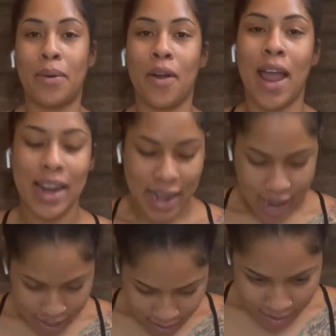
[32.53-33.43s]

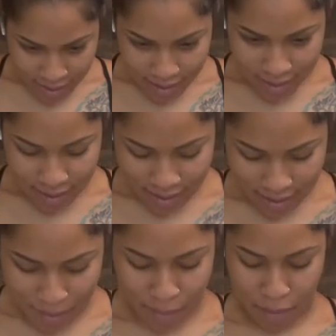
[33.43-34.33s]
Pregnant. Money.
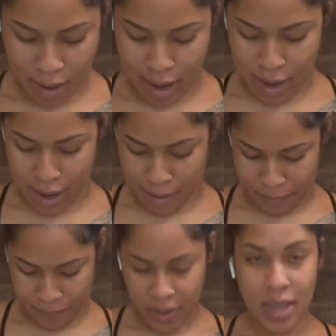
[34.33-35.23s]
Pregnant.
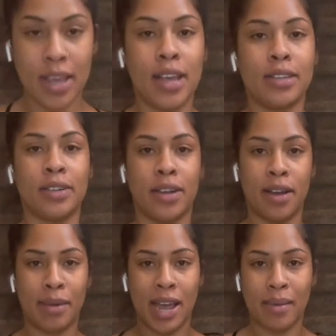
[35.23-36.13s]
So
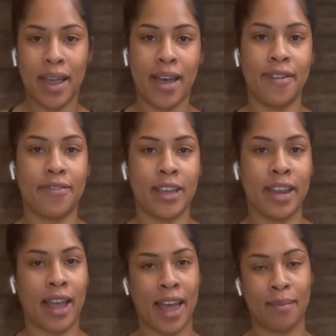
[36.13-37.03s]
don't mind my
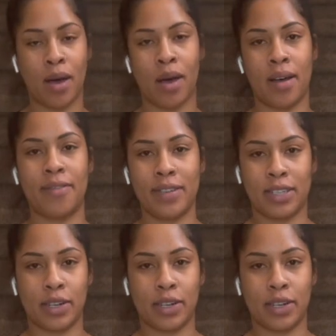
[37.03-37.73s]
outfit. I'm off. It's